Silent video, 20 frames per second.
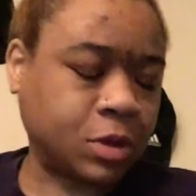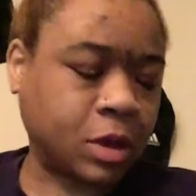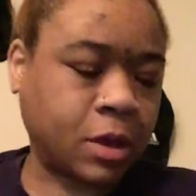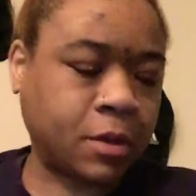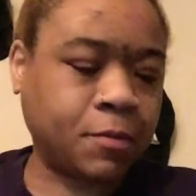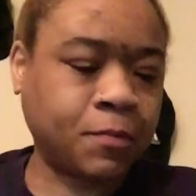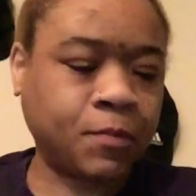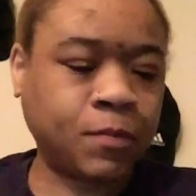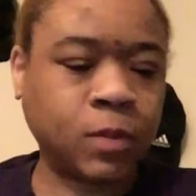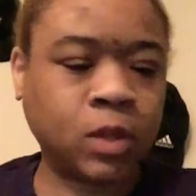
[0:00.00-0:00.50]

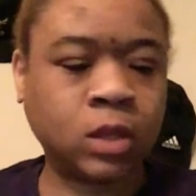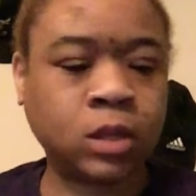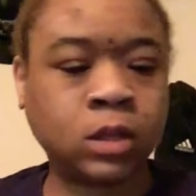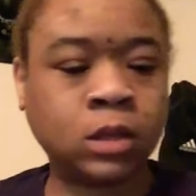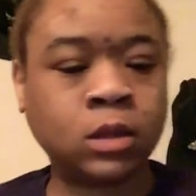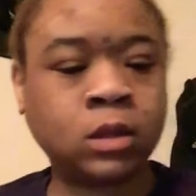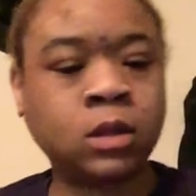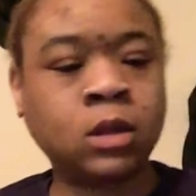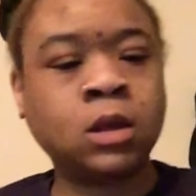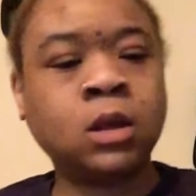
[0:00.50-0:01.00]
Okay.
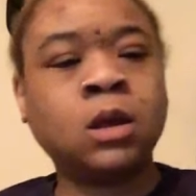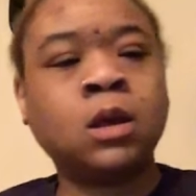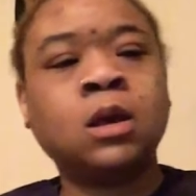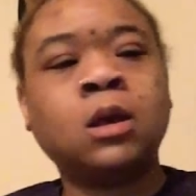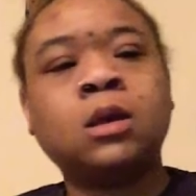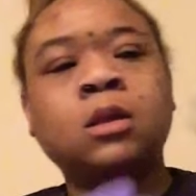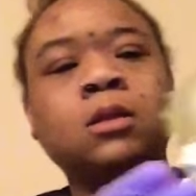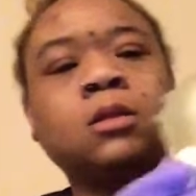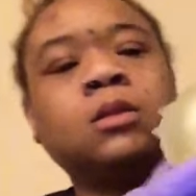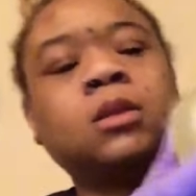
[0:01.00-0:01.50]

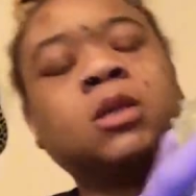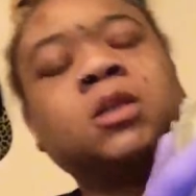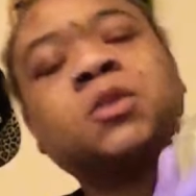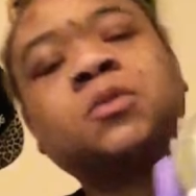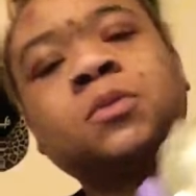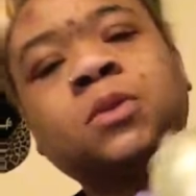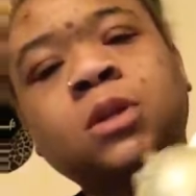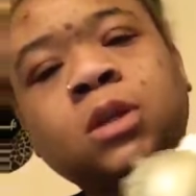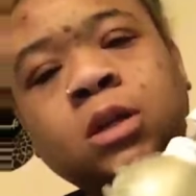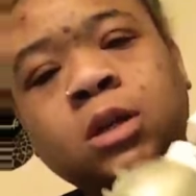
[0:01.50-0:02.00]
This
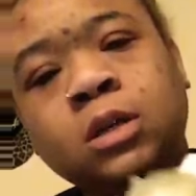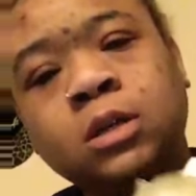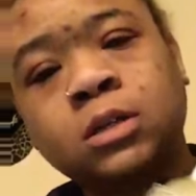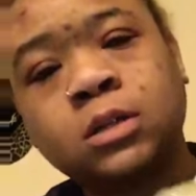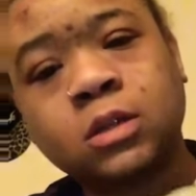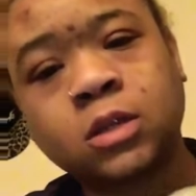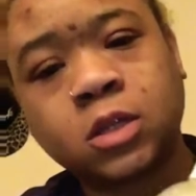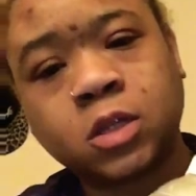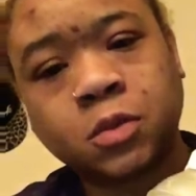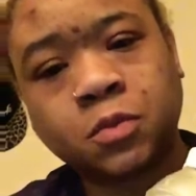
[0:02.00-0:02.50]
one is
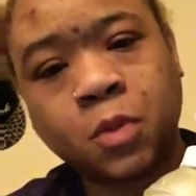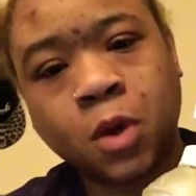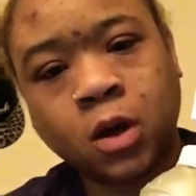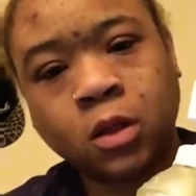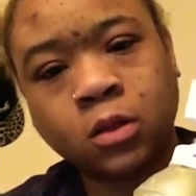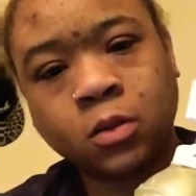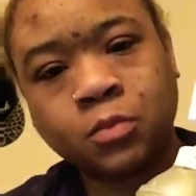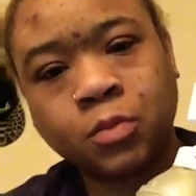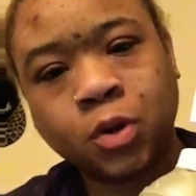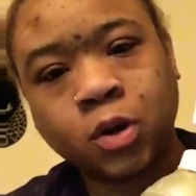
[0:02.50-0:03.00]
the
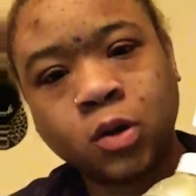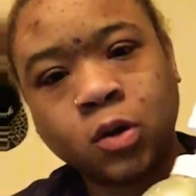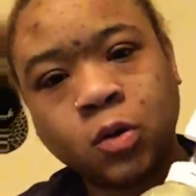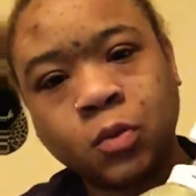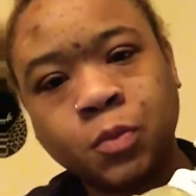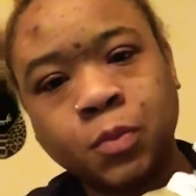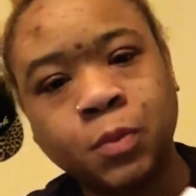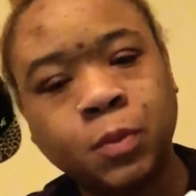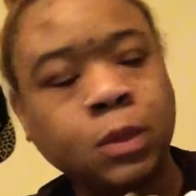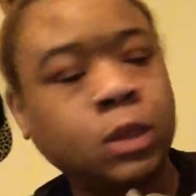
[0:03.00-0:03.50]
smaller
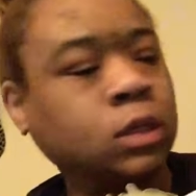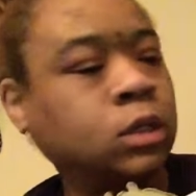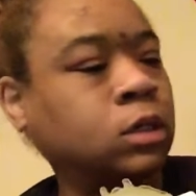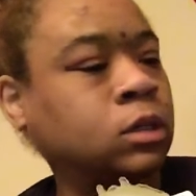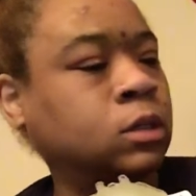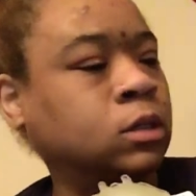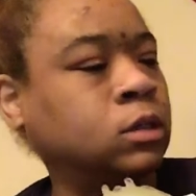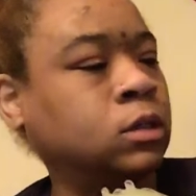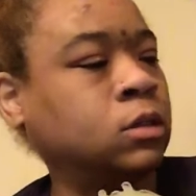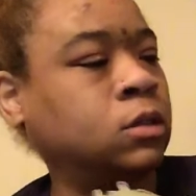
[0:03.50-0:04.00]
bulb
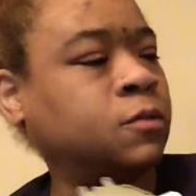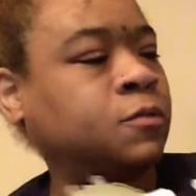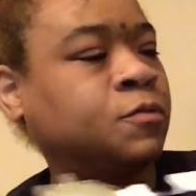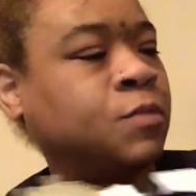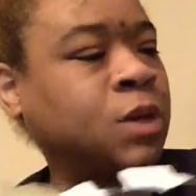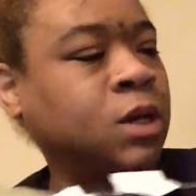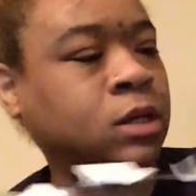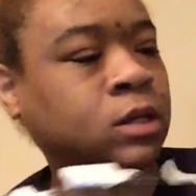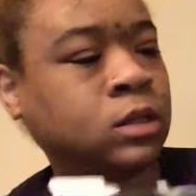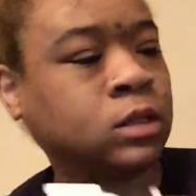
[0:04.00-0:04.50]

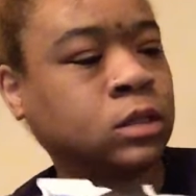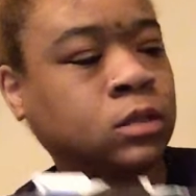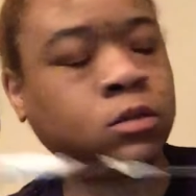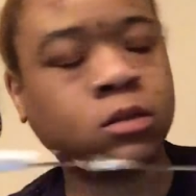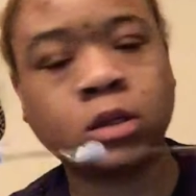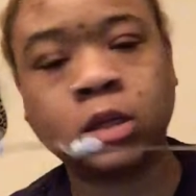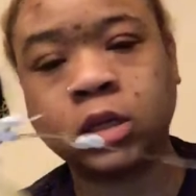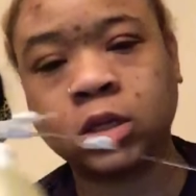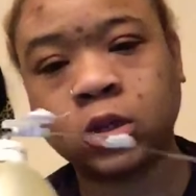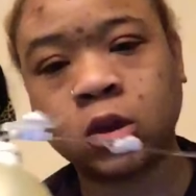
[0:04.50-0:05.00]

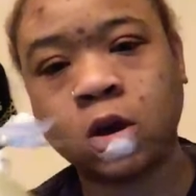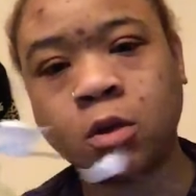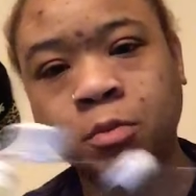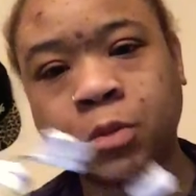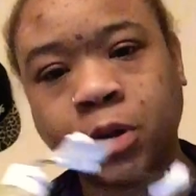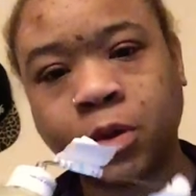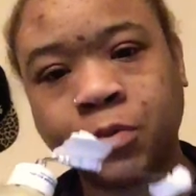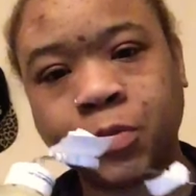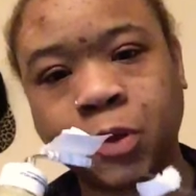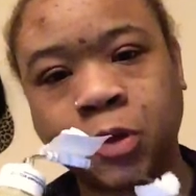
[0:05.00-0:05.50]
medicine. It's called
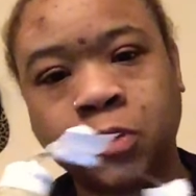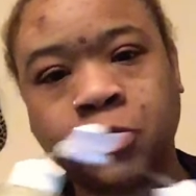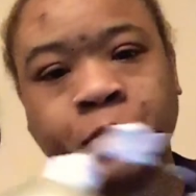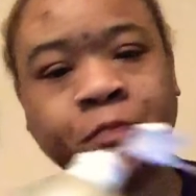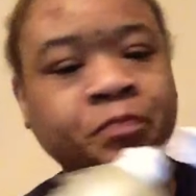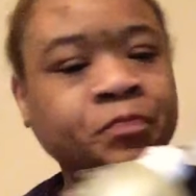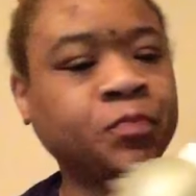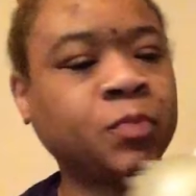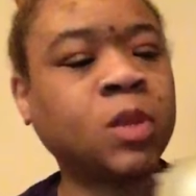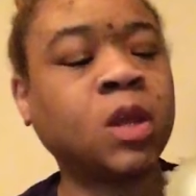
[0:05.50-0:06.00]
meropenem.
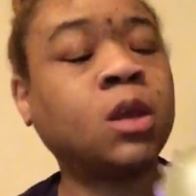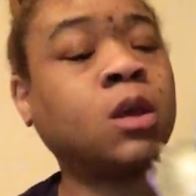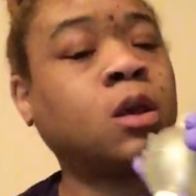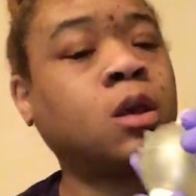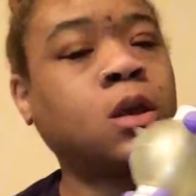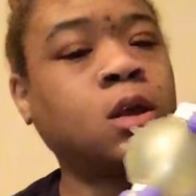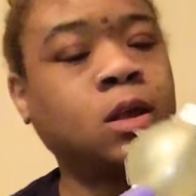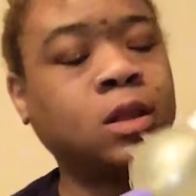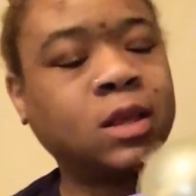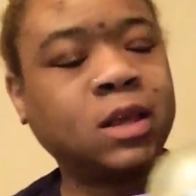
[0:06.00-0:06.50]

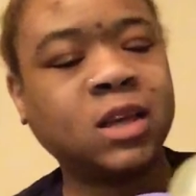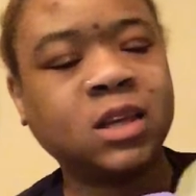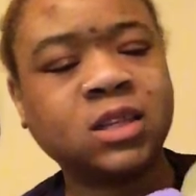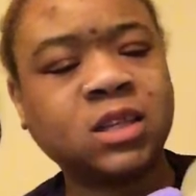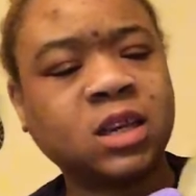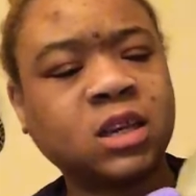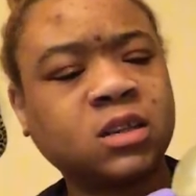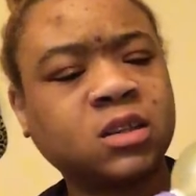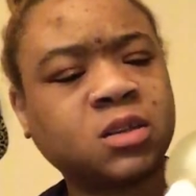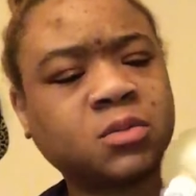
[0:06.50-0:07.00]
It
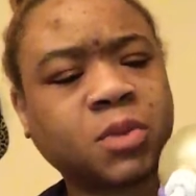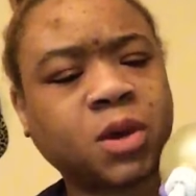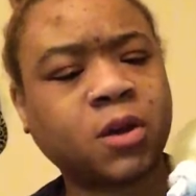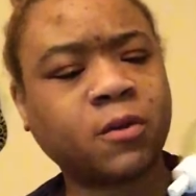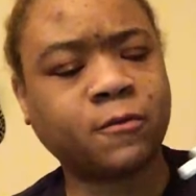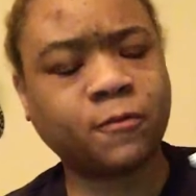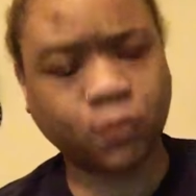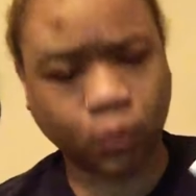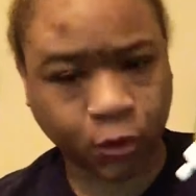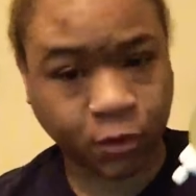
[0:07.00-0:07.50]
takes
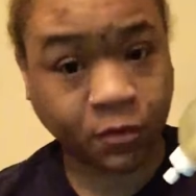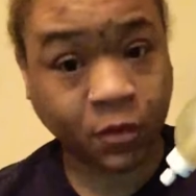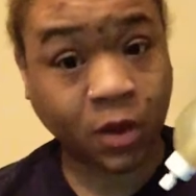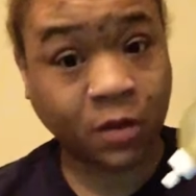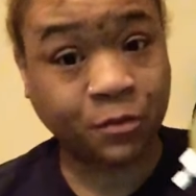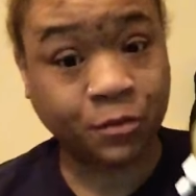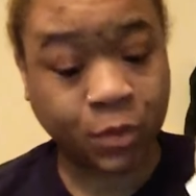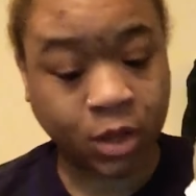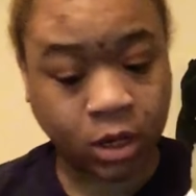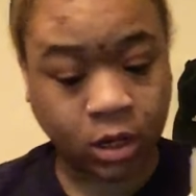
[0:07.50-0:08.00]
about
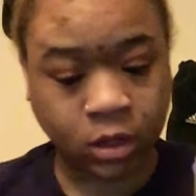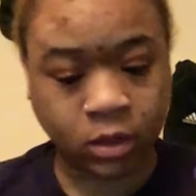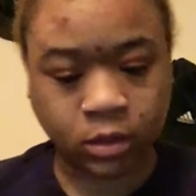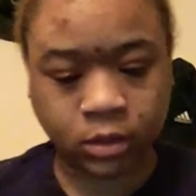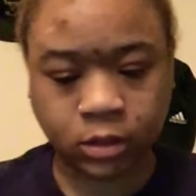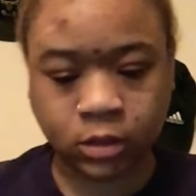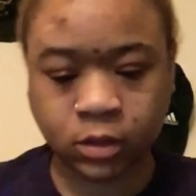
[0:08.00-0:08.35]
45 minutes.